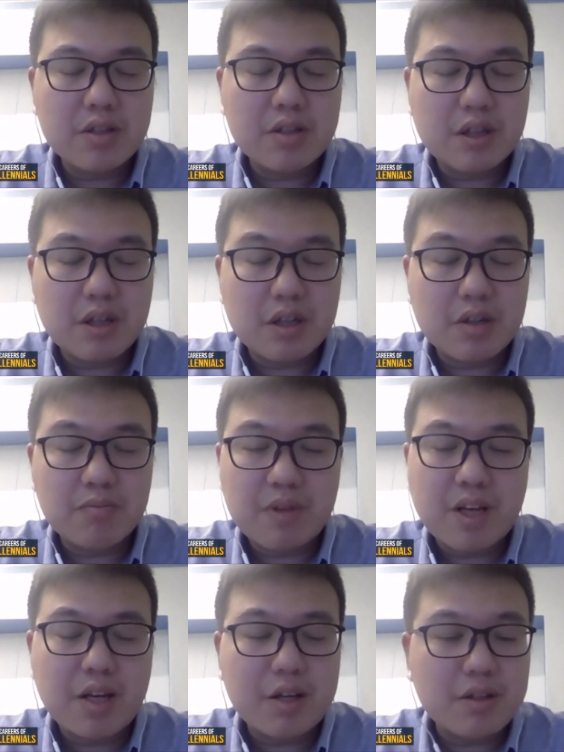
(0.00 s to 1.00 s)

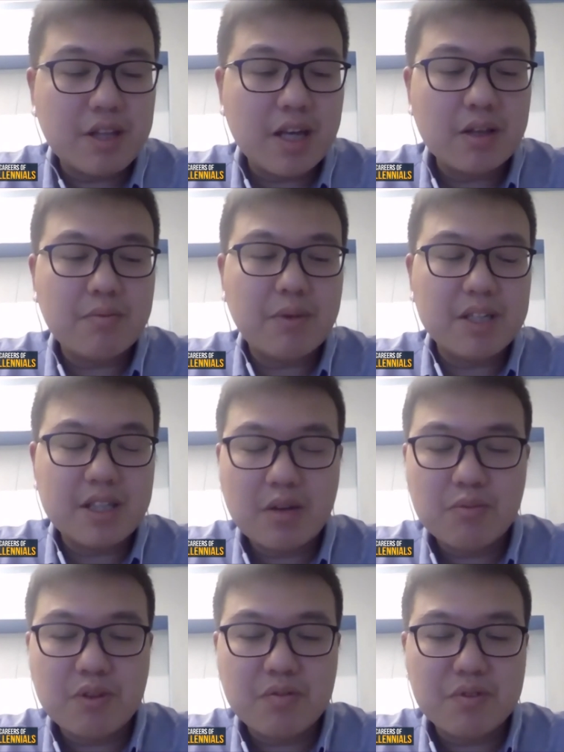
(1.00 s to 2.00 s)
that must come
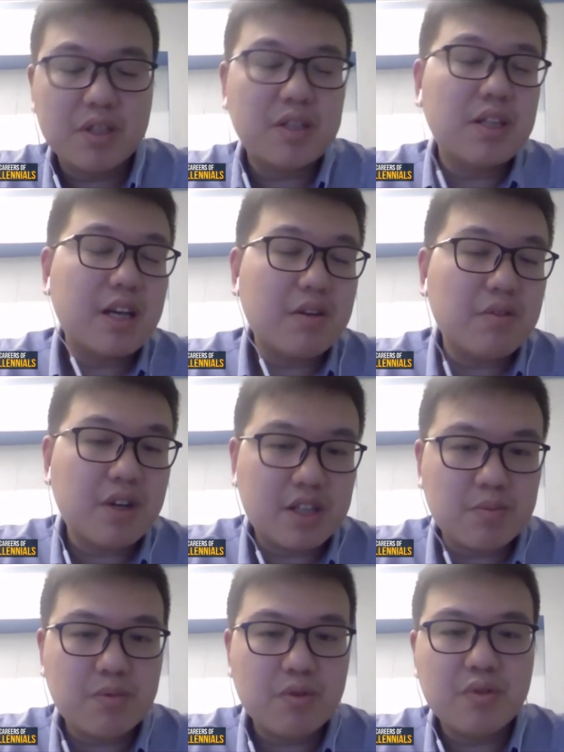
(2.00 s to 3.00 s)
with certain level of
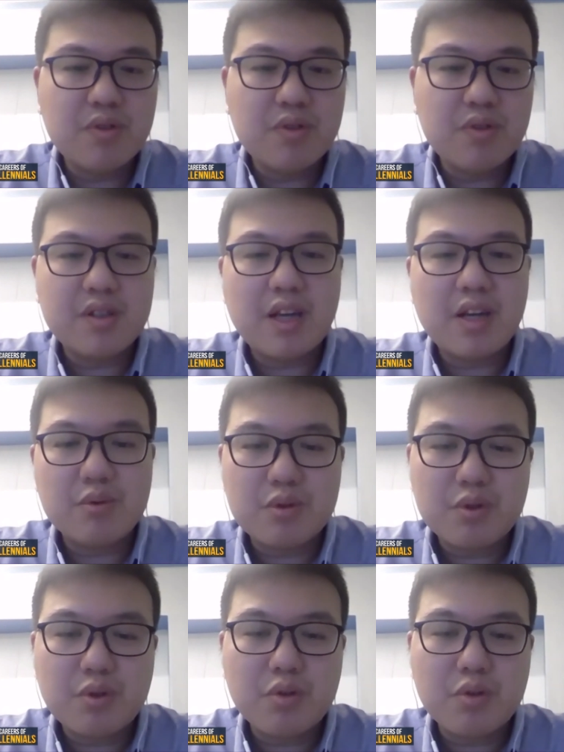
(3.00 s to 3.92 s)
experience, and also